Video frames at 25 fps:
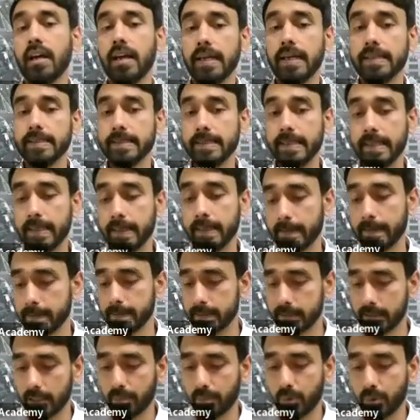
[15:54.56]
and their
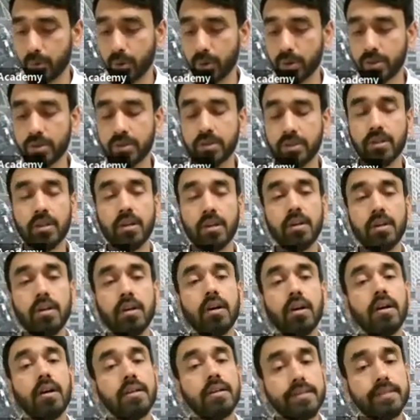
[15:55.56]
support,
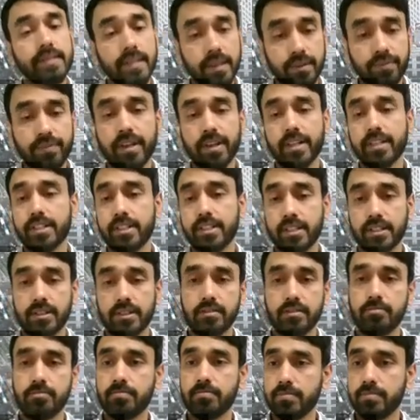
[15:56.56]
their
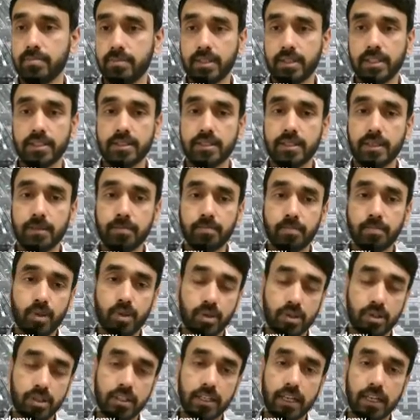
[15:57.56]
function. That's the
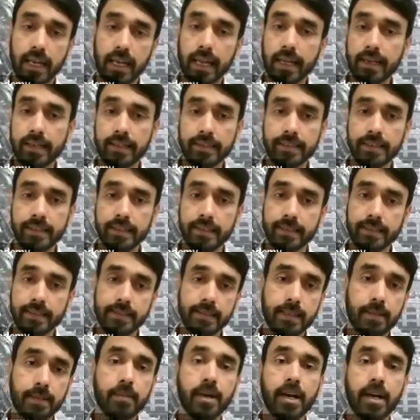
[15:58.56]
important.
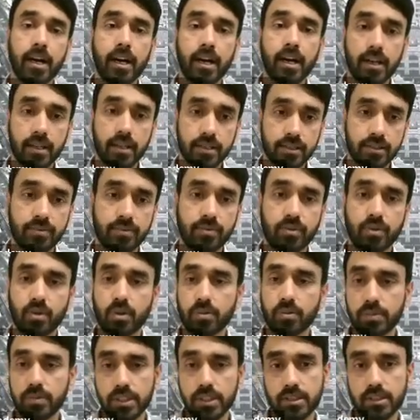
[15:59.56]
Anything they may ask
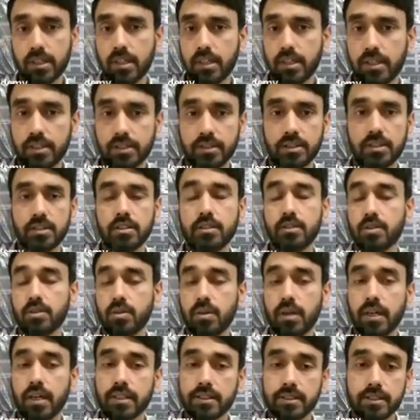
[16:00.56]
from these arcs.
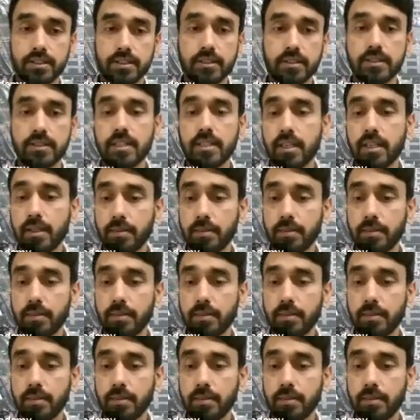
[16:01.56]
So arcs is really